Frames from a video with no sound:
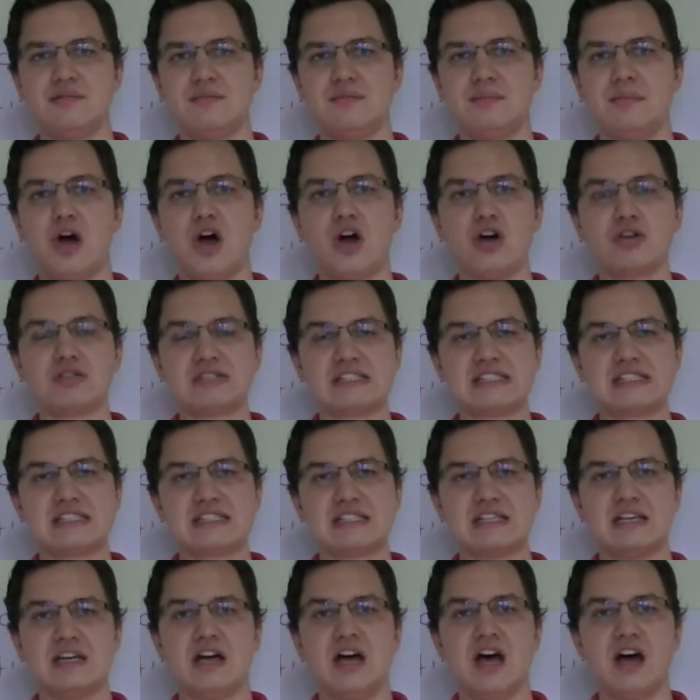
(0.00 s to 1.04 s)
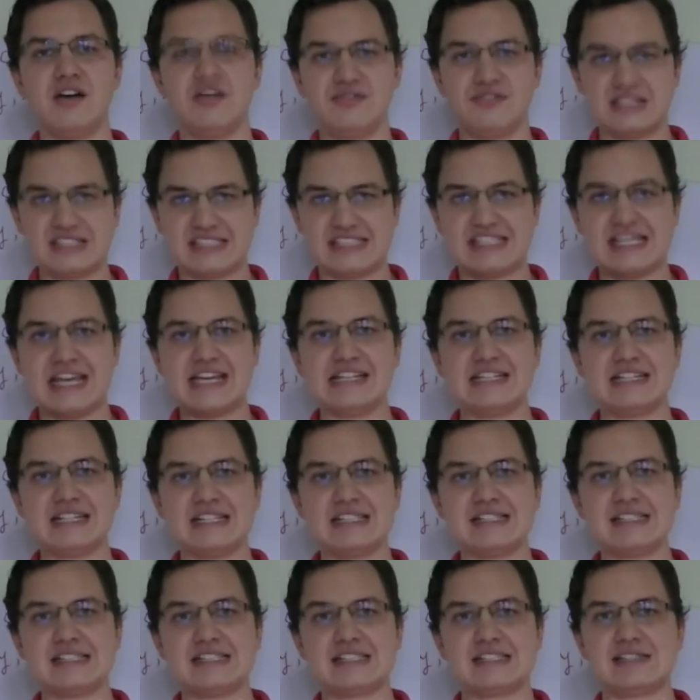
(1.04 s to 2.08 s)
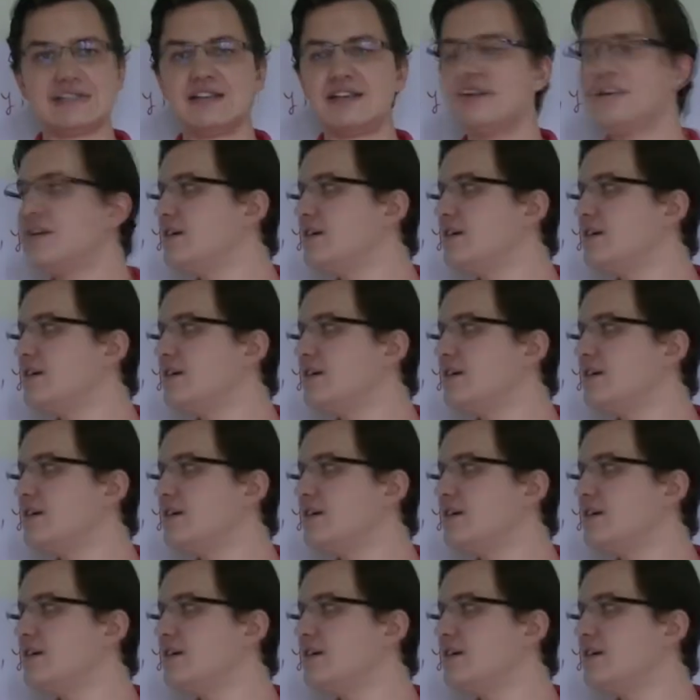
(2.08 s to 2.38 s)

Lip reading: parts of the sentence?